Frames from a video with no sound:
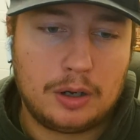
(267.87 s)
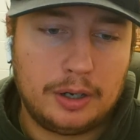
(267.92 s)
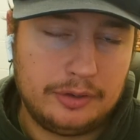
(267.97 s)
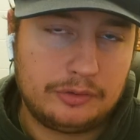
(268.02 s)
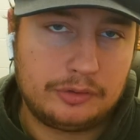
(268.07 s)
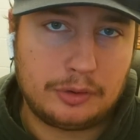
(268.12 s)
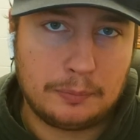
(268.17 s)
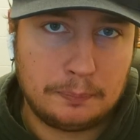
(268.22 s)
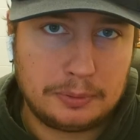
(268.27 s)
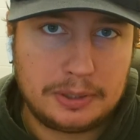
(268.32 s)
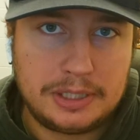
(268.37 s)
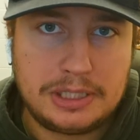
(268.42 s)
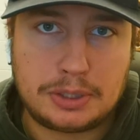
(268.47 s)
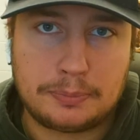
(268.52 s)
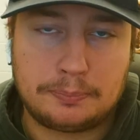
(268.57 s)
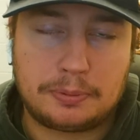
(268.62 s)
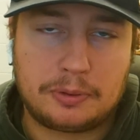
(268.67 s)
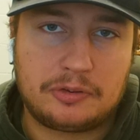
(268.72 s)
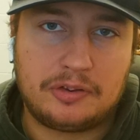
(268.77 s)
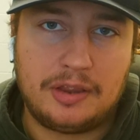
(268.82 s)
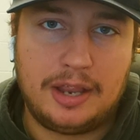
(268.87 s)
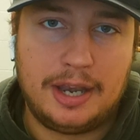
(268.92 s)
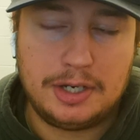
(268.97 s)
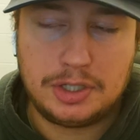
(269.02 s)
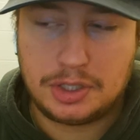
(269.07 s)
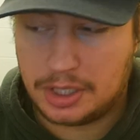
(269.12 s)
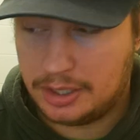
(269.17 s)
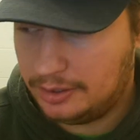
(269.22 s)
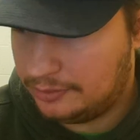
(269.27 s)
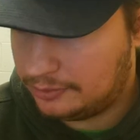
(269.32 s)
His completion
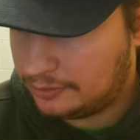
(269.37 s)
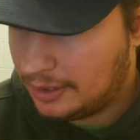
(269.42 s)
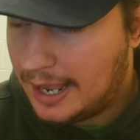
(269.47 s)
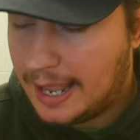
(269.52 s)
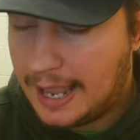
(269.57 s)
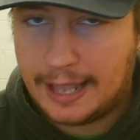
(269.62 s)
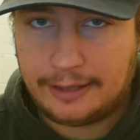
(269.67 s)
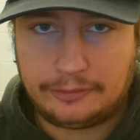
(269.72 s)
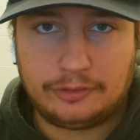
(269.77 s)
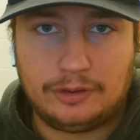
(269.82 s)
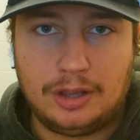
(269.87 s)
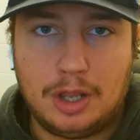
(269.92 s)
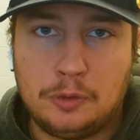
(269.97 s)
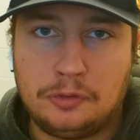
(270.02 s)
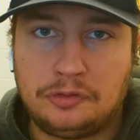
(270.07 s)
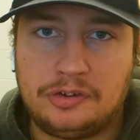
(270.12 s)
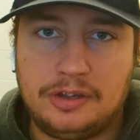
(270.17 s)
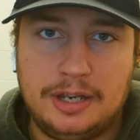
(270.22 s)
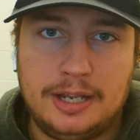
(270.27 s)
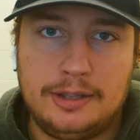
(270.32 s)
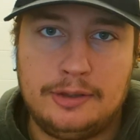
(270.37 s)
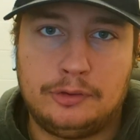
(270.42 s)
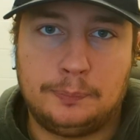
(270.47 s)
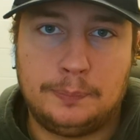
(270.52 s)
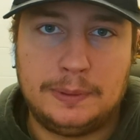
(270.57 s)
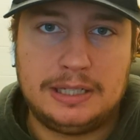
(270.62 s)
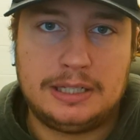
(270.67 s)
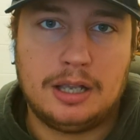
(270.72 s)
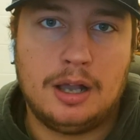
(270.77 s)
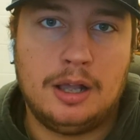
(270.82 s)
percentage is as low as it is
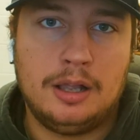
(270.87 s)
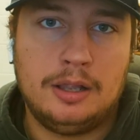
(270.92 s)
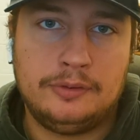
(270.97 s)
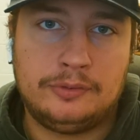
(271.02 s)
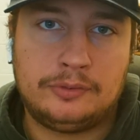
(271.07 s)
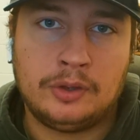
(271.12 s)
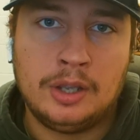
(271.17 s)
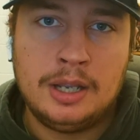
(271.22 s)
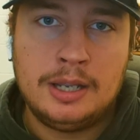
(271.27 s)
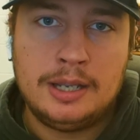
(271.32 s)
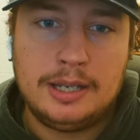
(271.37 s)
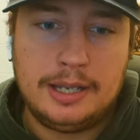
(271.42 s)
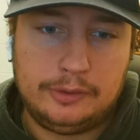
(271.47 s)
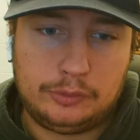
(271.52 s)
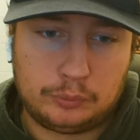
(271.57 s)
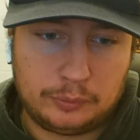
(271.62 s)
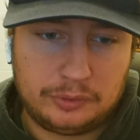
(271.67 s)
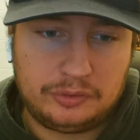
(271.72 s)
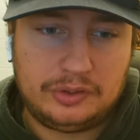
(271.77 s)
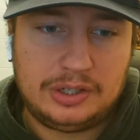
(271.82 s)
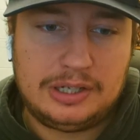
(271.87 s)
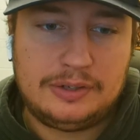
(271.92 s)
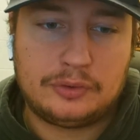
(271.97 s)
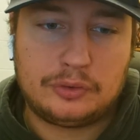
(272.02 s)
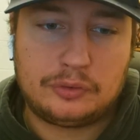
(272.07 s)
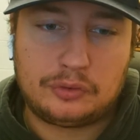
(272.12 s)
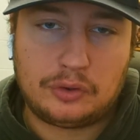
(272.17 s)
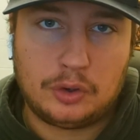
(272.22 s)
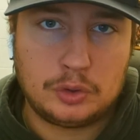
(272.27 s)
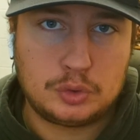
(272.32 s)
because his
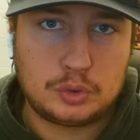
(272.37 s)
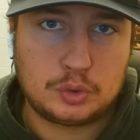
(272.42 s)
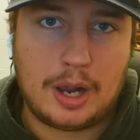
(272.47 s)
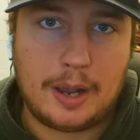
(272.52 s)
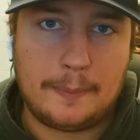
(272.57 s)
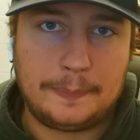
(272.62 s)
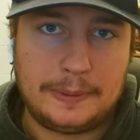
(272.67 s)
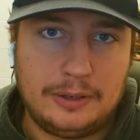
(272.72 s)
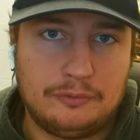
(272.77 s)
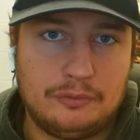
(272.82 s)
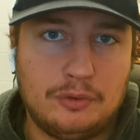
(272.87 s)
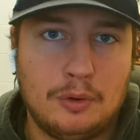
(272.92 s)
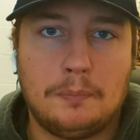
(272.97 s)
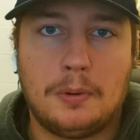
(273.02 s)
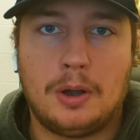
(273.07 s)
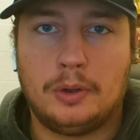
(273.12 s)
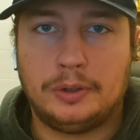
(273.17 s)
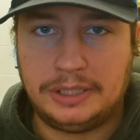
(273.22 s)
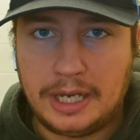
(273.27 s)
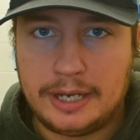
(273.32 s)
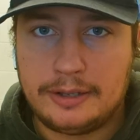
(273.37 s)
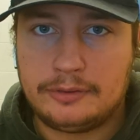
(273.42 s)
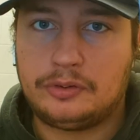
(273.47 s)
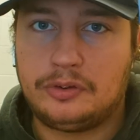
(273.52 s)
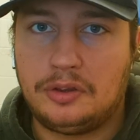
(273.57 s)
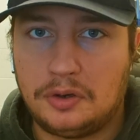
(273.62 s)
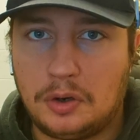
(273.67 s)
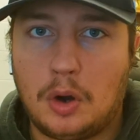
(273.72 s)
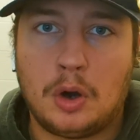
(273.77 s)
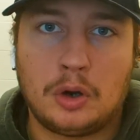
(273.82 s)
receivers are dropping the football. And yes,
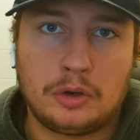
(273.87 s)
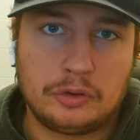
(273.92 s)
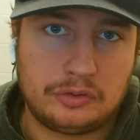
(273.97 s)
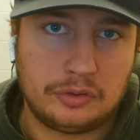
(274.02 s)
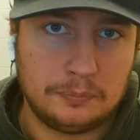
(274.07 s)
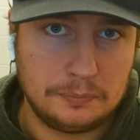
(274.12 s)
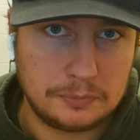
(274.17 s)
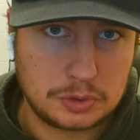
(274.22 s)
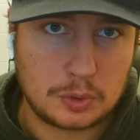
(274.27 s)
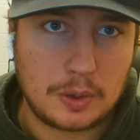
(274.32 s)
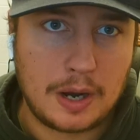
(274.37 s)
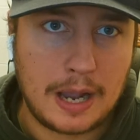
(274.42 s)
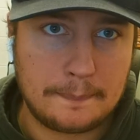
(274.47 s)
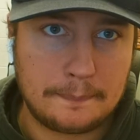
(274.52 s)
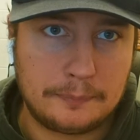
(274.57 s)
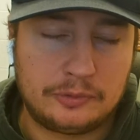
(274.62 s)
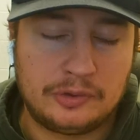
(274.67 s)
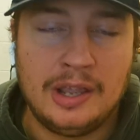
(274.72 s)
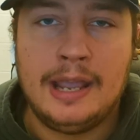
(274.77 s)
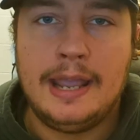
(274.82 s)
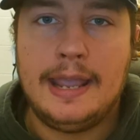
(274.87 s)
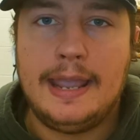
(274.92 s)
there are some drops.